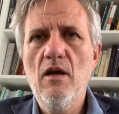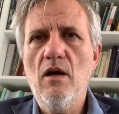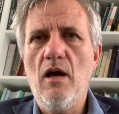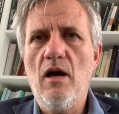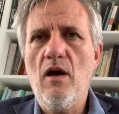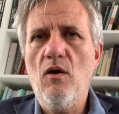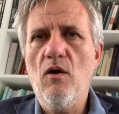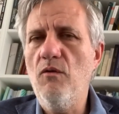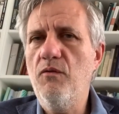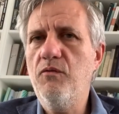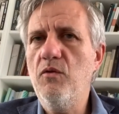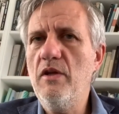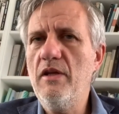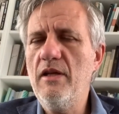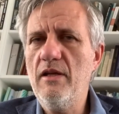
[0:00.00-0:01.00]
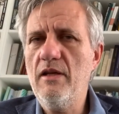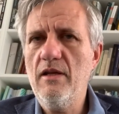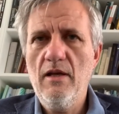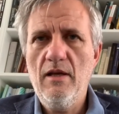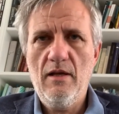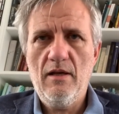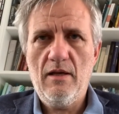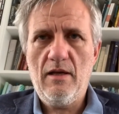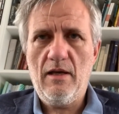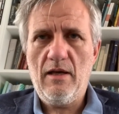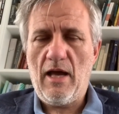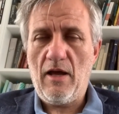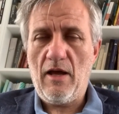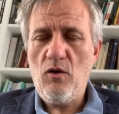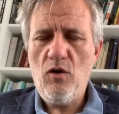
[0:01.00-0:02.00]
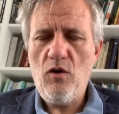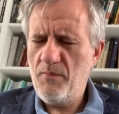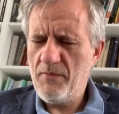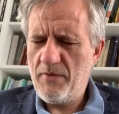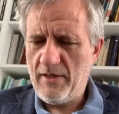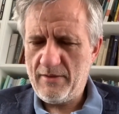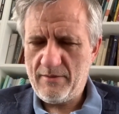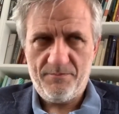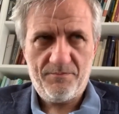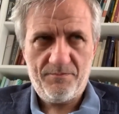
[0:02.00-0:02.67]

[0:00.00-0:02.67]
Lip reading: Hopefully, I hope that